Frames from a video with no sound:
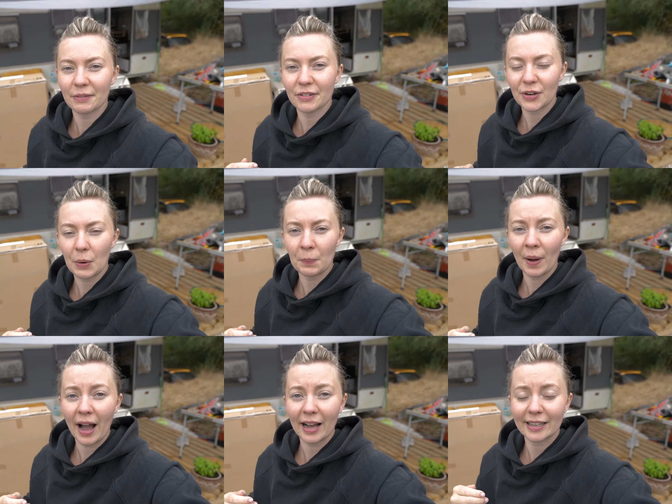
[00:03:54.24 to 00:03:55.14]
when we've come
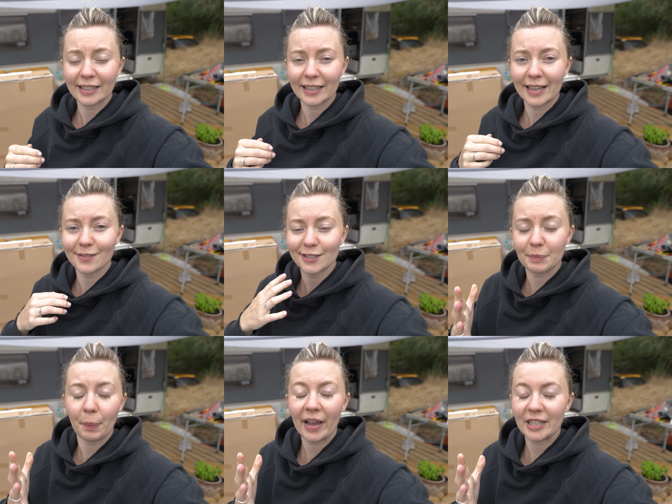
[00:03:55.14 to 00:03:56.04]
back. It was
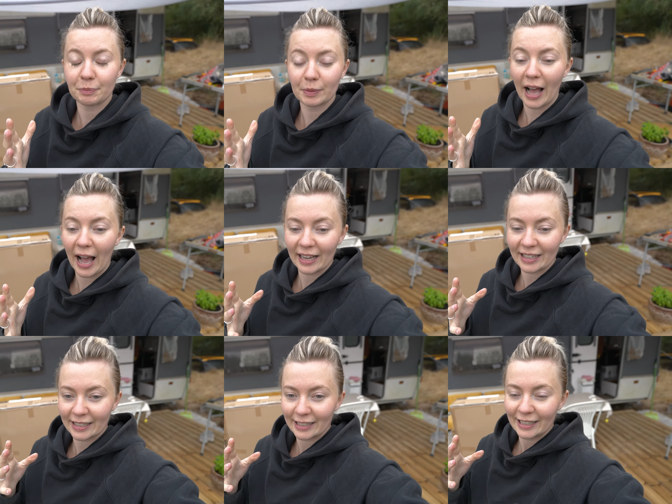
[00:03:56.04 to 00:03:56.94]
pitch black,
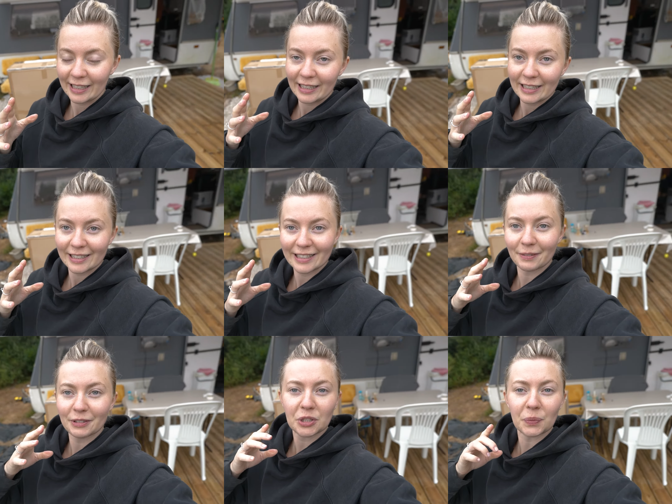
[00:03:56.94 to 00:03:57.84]
so
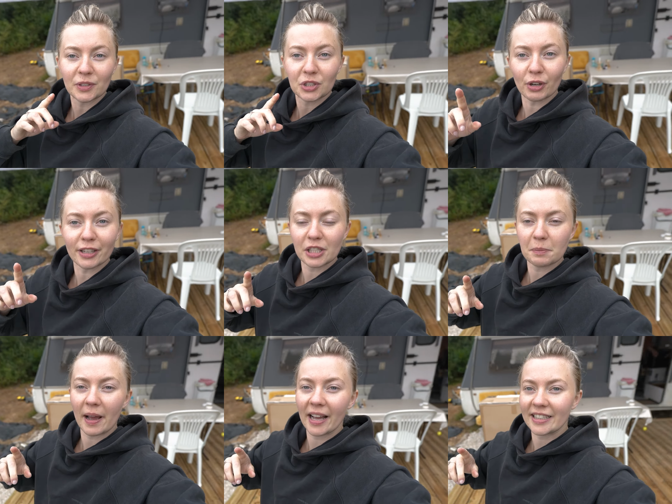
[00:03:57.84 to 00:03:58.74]
we just went straight to
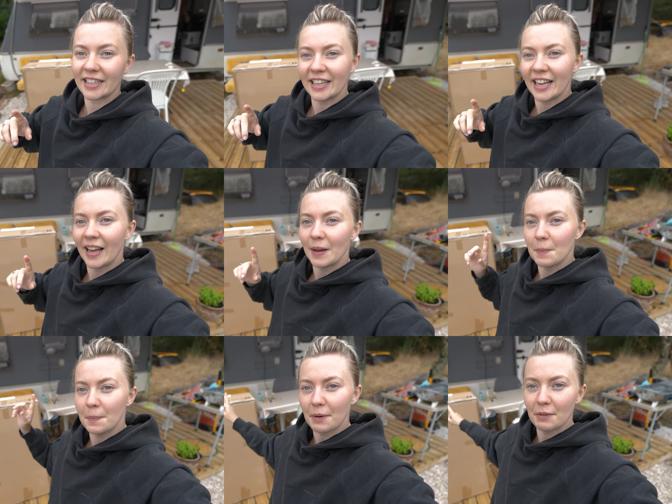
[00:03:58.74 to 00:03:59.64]
bed.
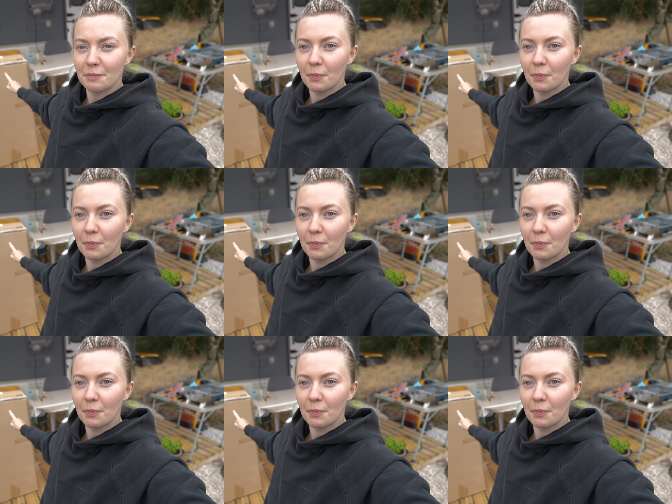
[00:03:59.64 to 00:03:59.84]
But we've